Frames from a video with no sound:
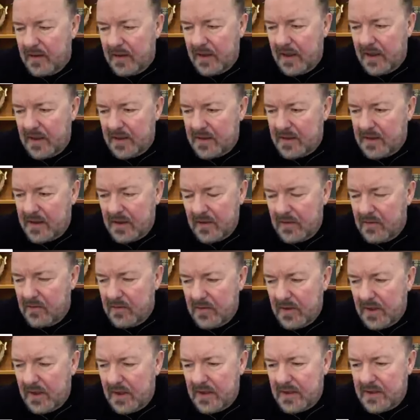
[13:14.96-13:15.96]
It's
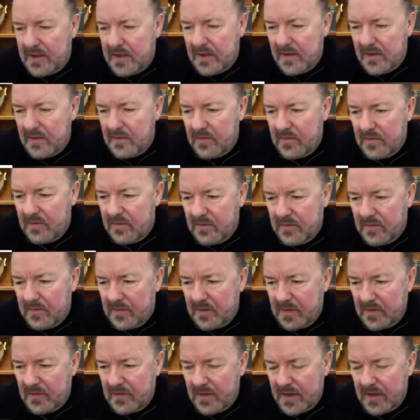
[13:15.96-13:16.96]
still
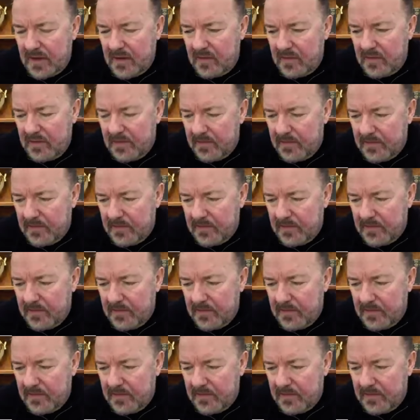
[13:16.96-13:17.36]
surreal.